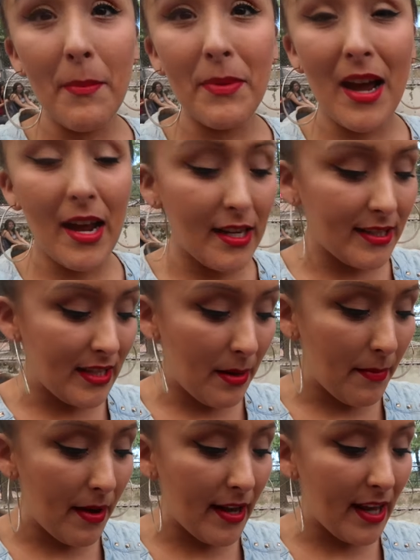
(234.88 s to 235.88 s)
I'm kind of
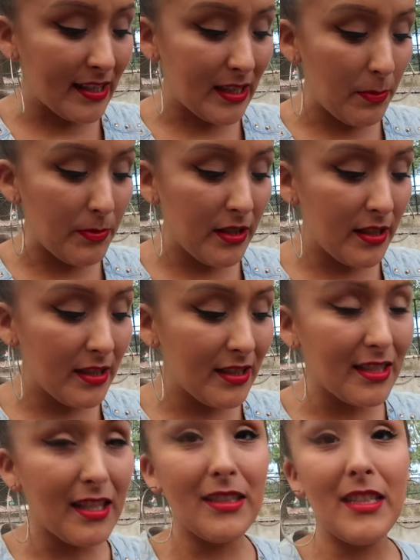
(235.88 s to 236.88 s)
semi-accepting this
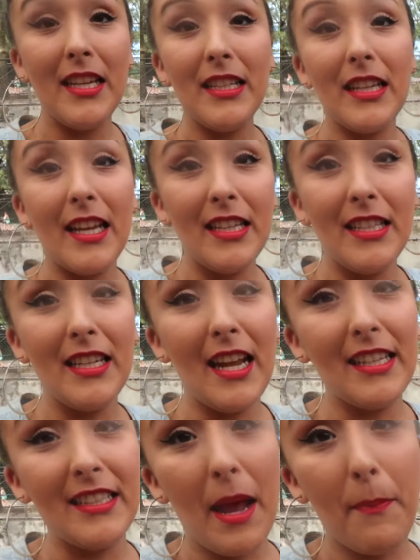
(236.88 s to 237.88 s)
is because Casey
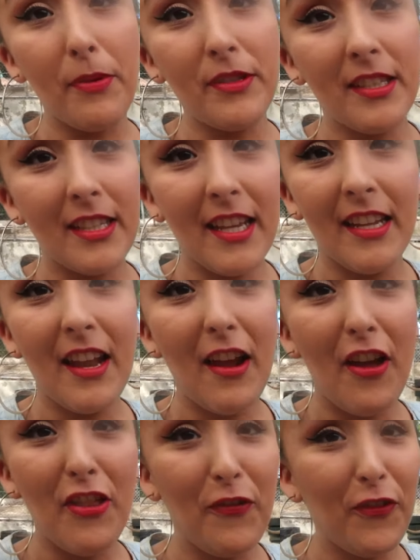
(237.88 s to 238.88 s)
Neistat puts his kid
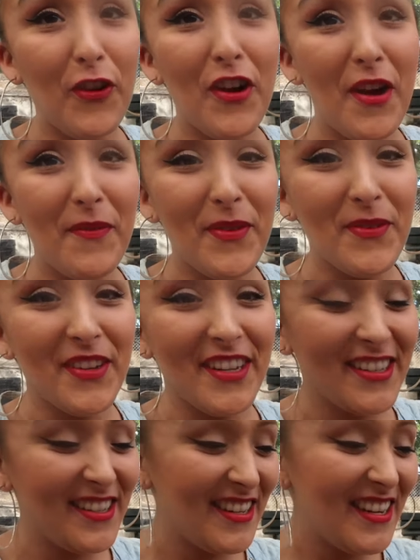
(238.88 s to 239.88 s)
on the floor
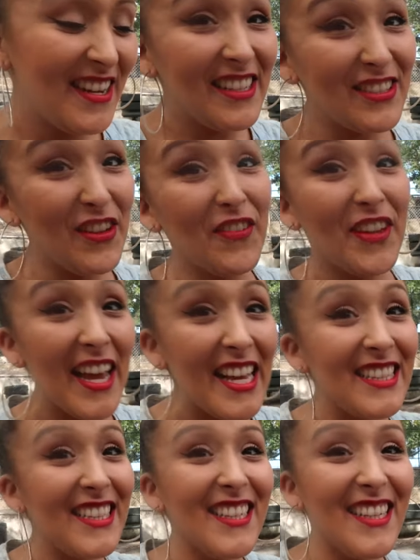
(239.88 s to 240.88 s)
everywhere. So
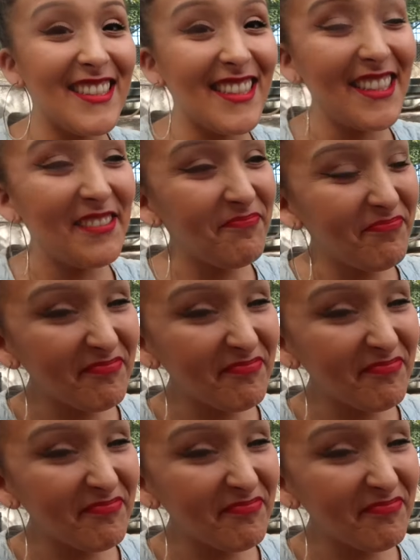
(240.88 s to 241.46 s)
Casey does it.